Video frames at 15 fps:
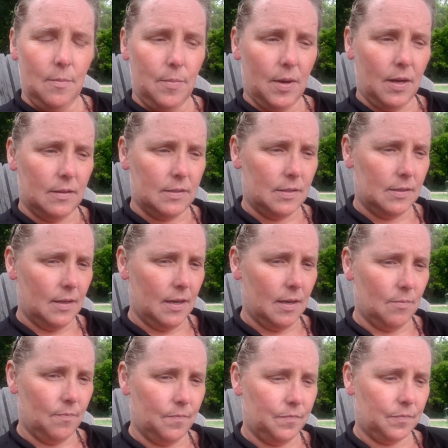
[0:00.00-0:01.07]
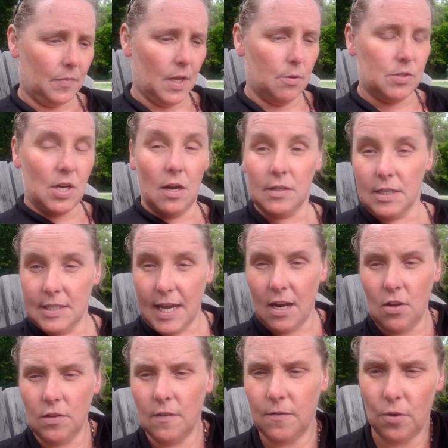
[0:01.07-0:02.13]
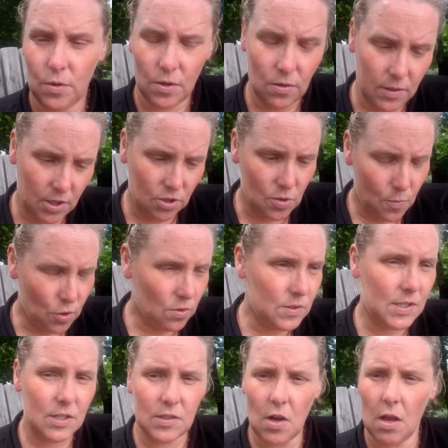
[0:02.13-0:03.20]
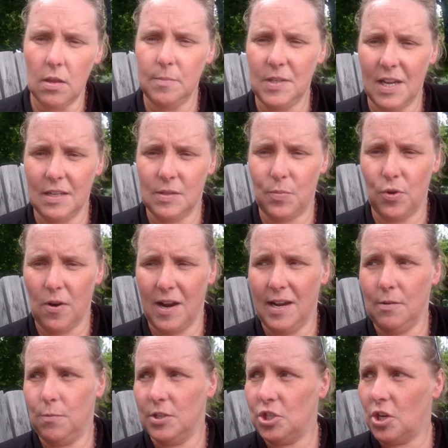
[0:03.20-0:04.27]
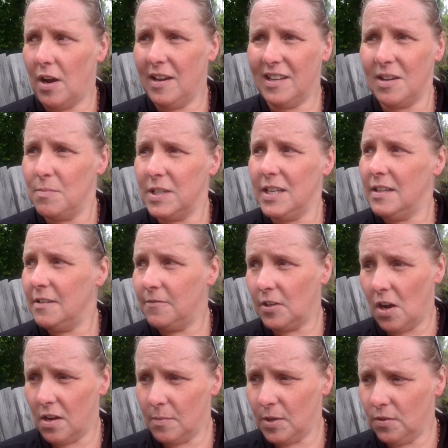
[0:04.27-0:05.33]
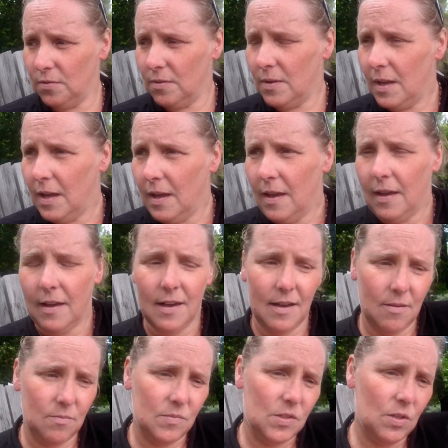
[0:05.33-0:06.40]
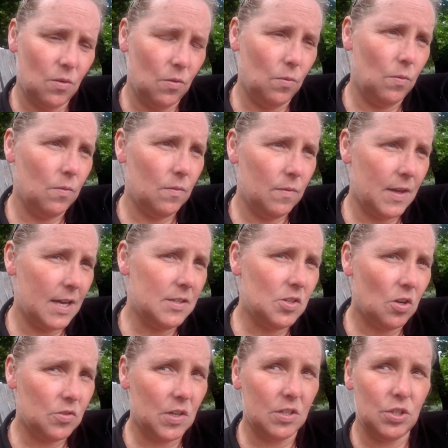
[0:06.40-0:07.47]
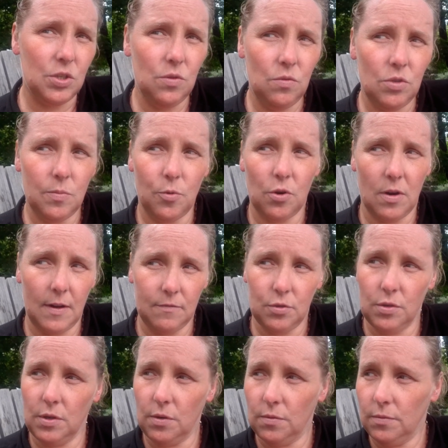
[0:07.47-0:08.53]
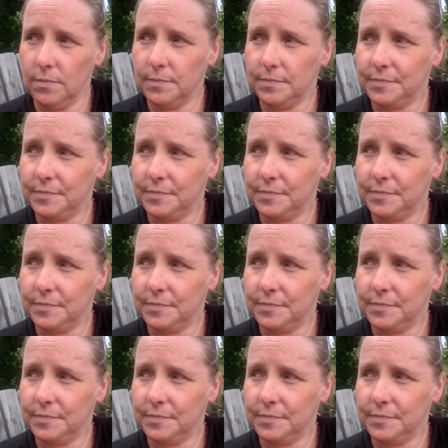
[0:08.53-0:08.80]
But um, I was talking to Dad on the phone earlier. Tomorrow's the Scallop Days Parade, which I completely forgot about. Um, so that starts at 2 tomorrow afternoon.